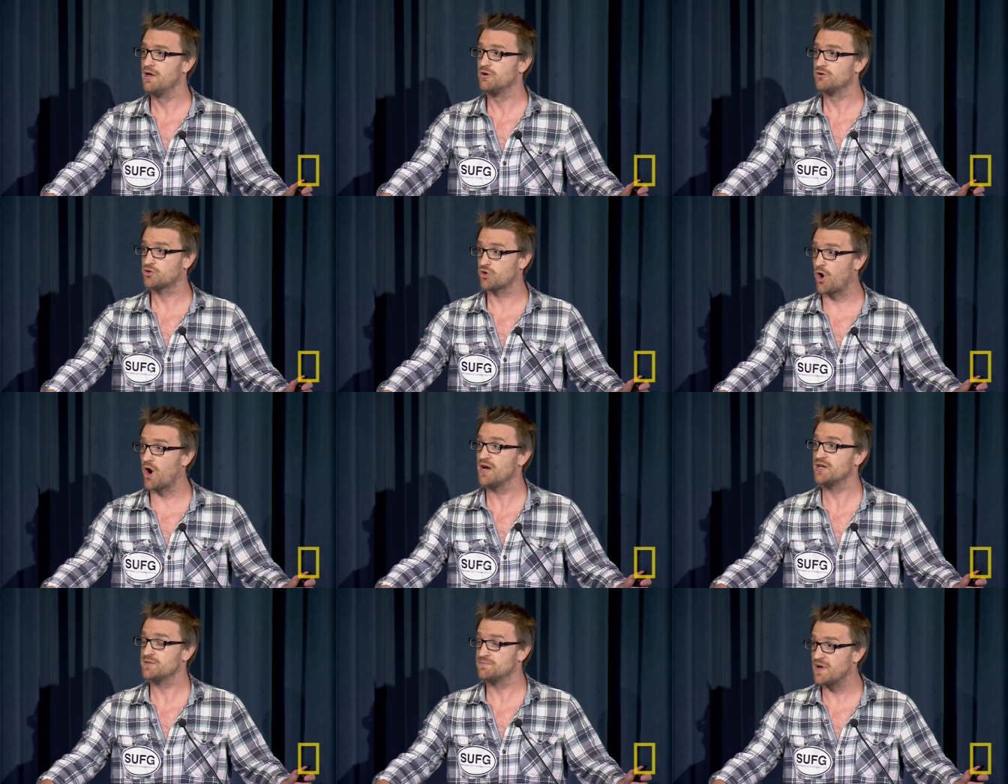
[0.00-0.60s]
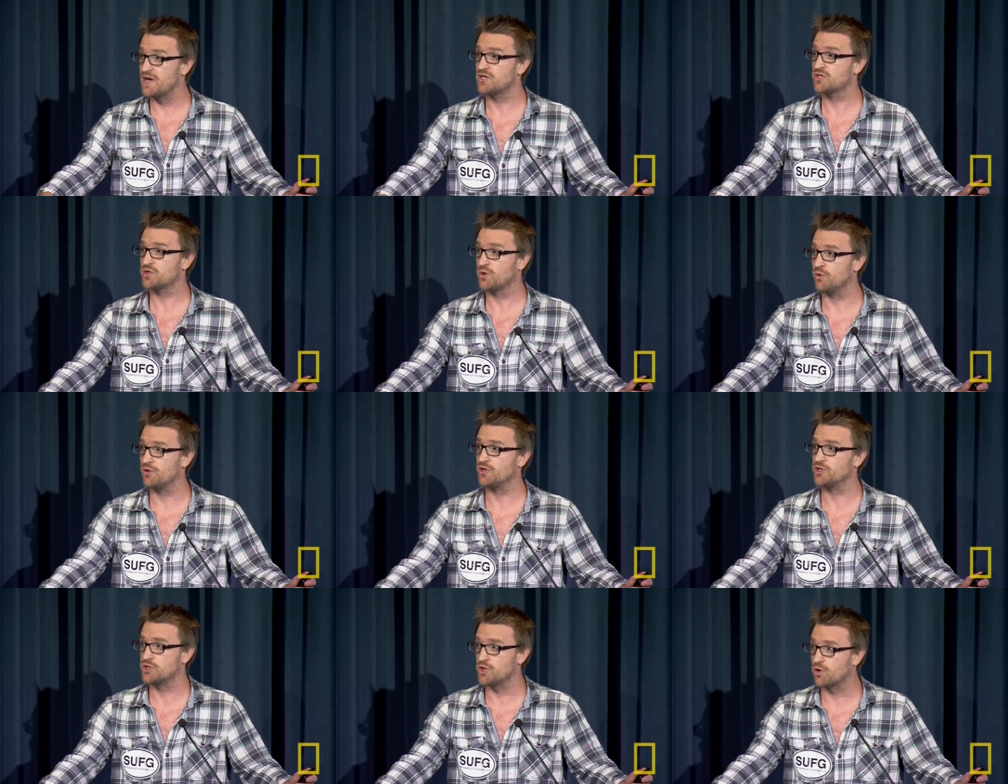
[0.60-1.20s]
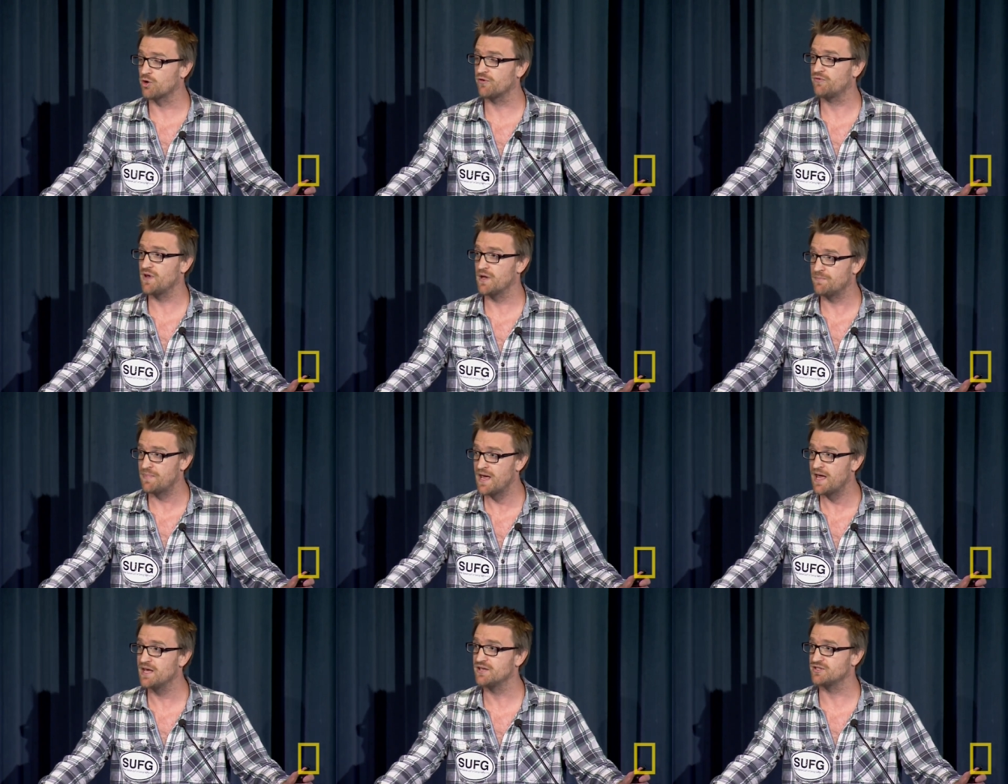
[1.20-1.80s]
trying to make sure that geography
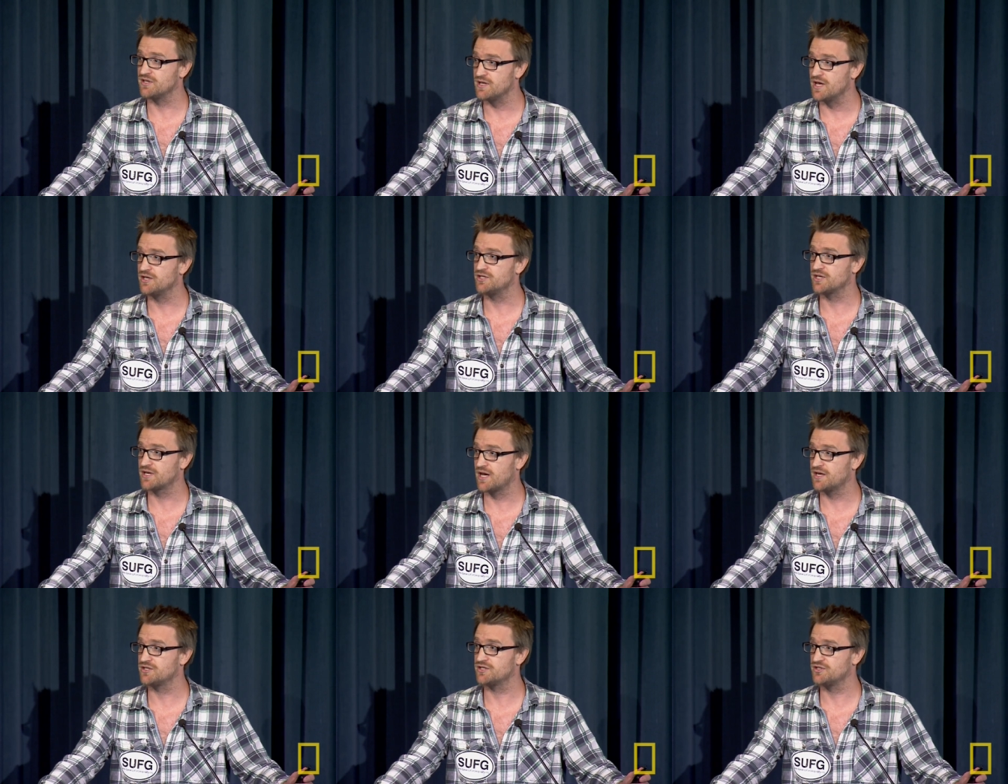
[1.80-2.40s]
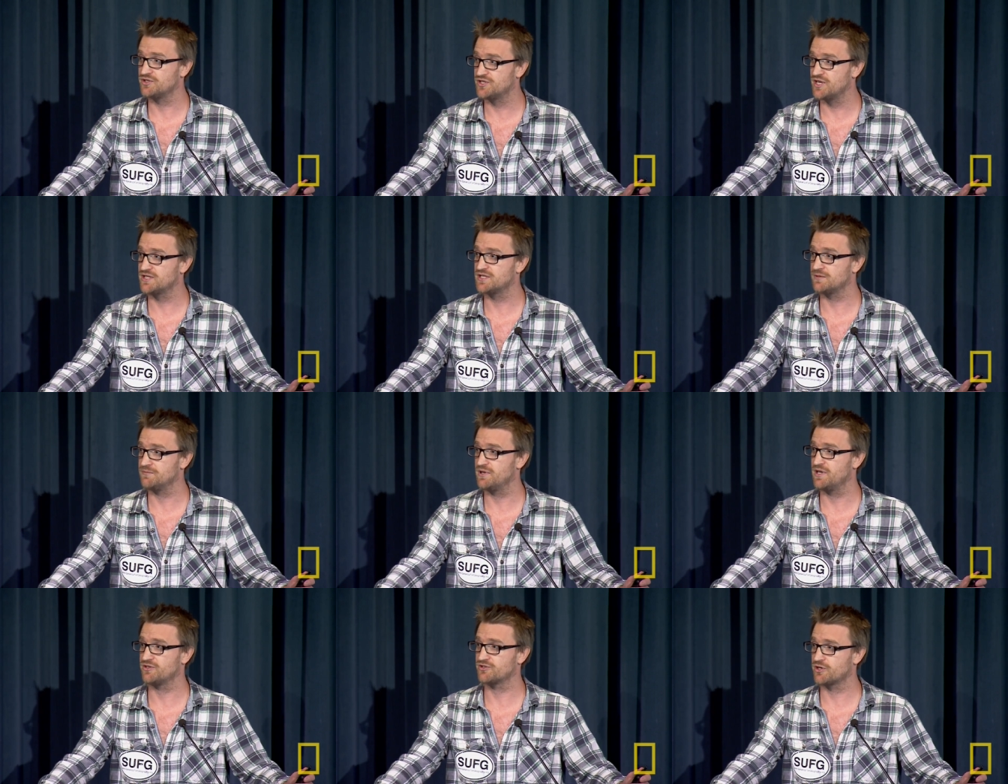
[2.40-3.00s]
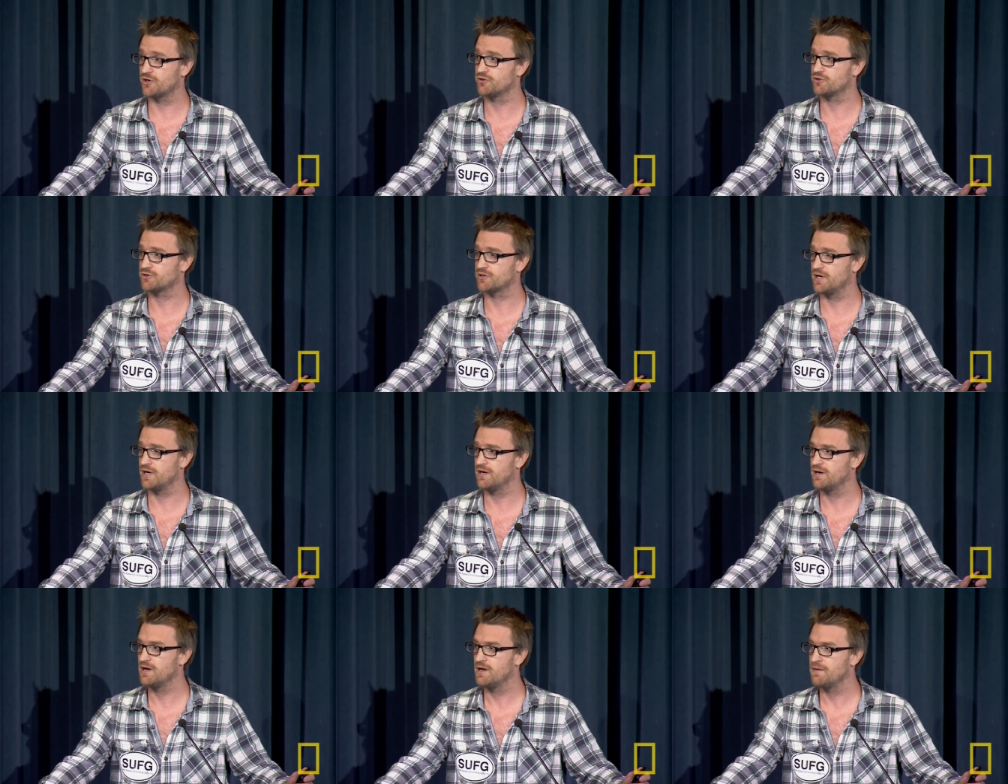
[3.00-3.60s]
appears in the education system in this
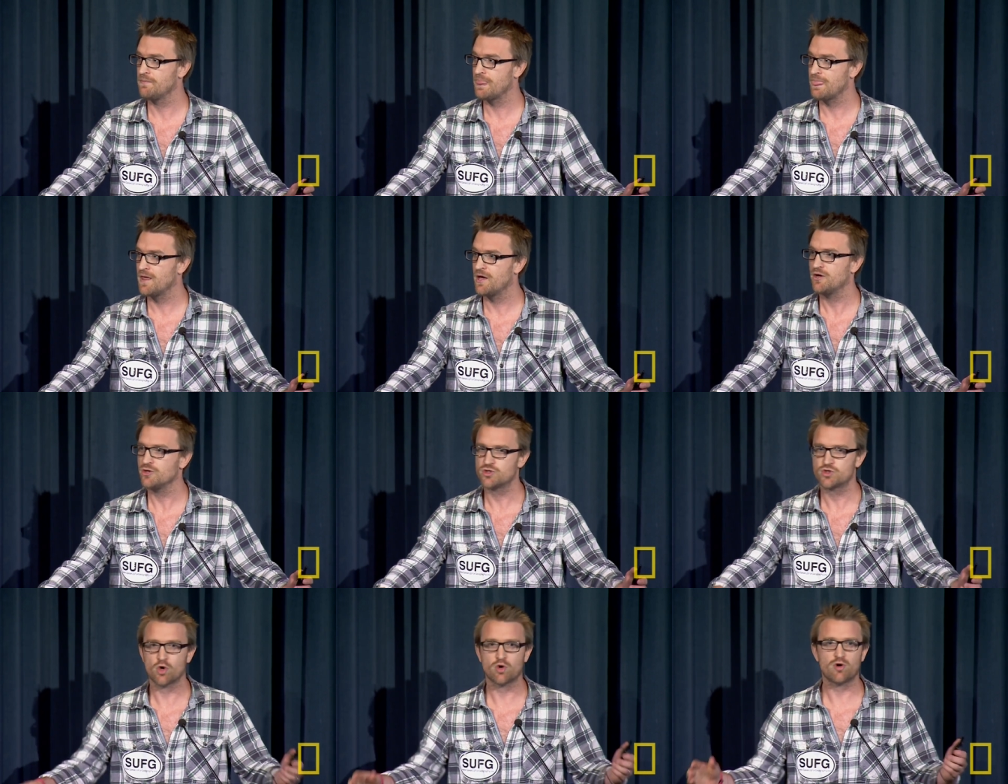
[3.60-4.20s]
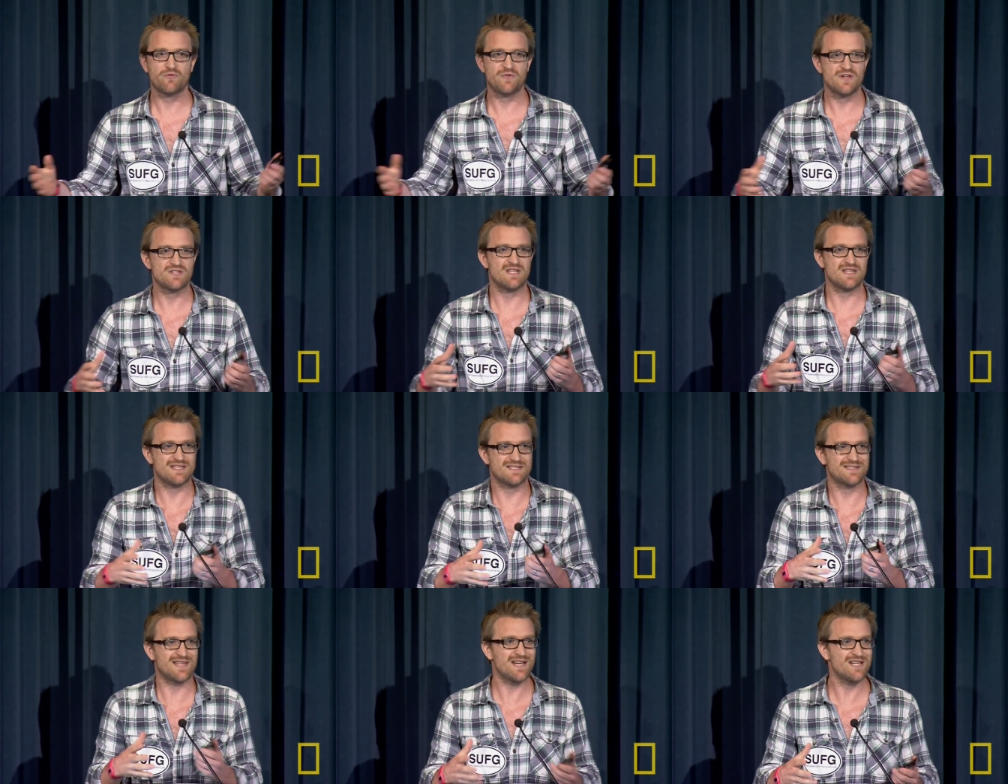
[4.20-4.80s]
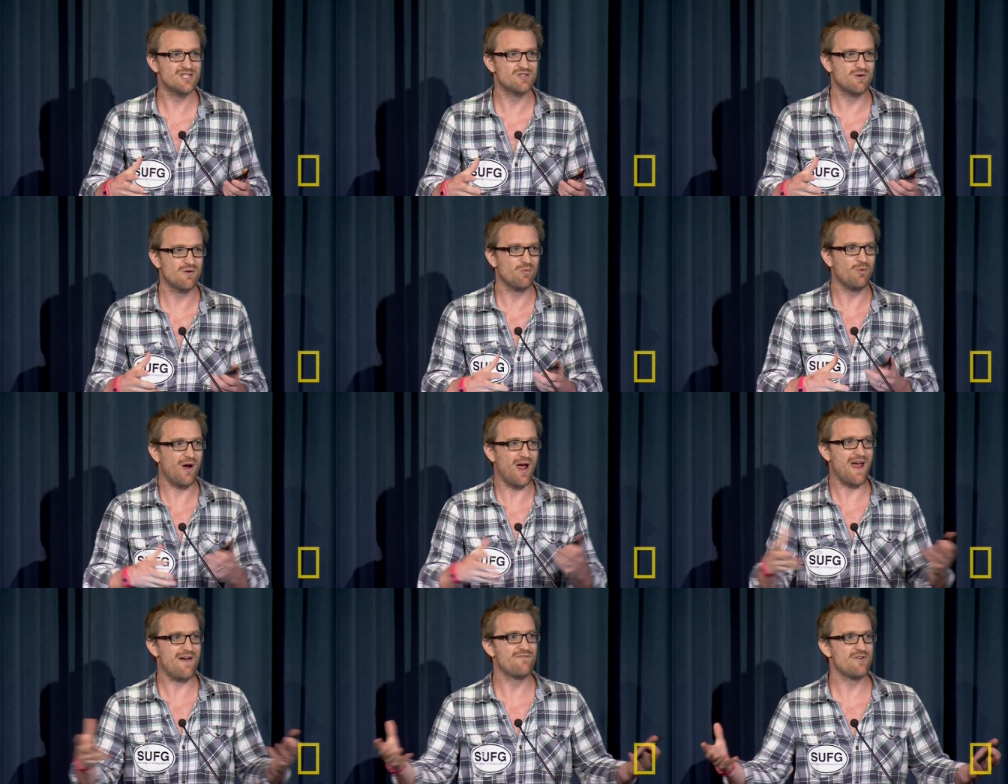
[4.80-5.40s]
country. Geography is at the center of
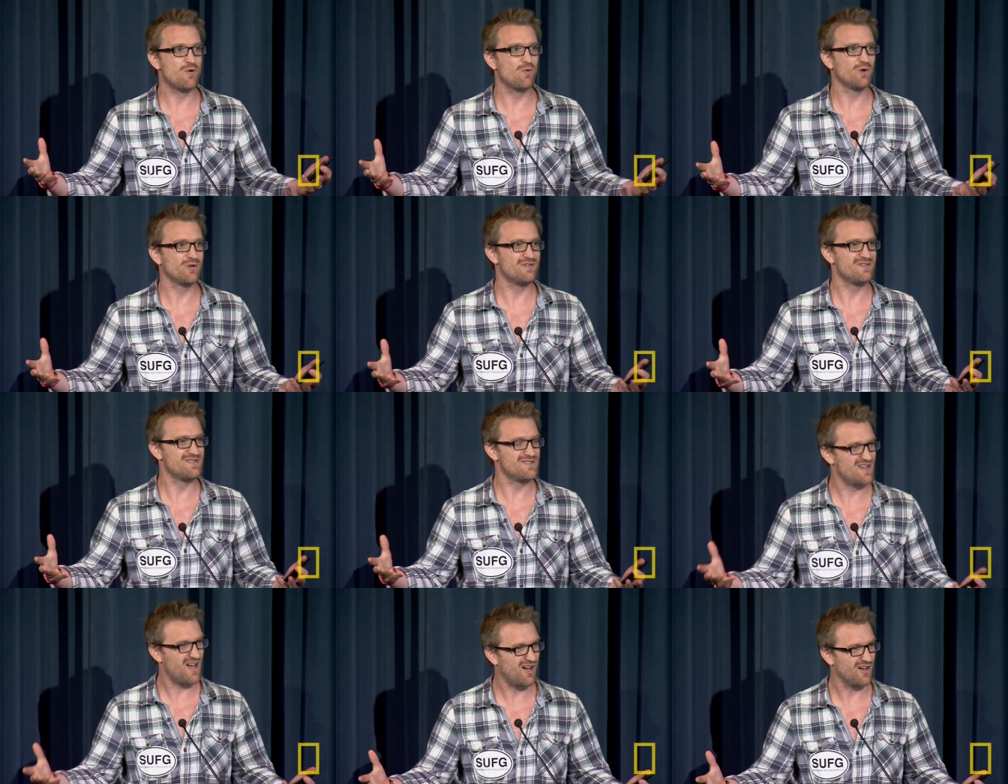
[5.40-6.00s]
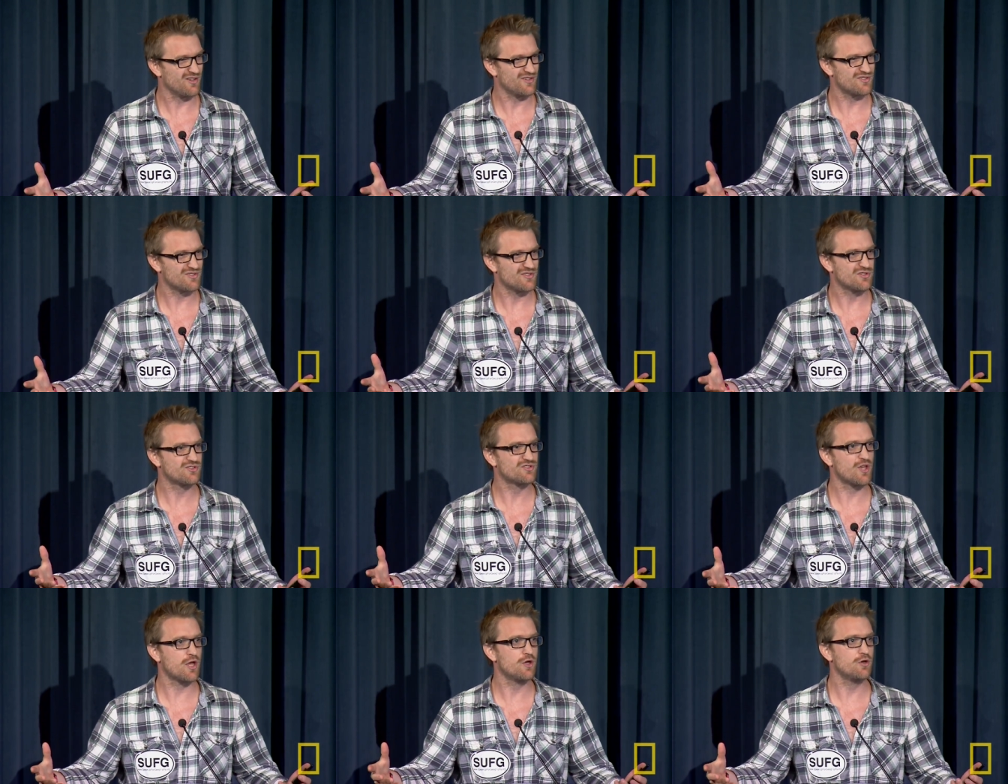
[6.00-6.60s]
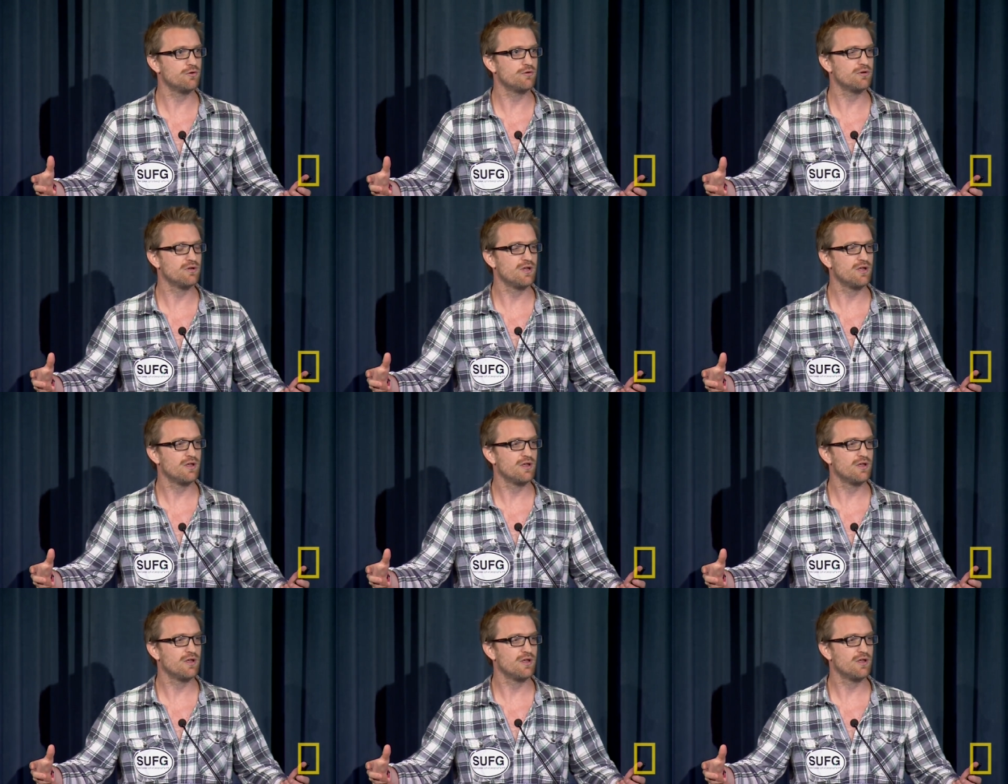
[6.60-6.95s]
what everyone does. So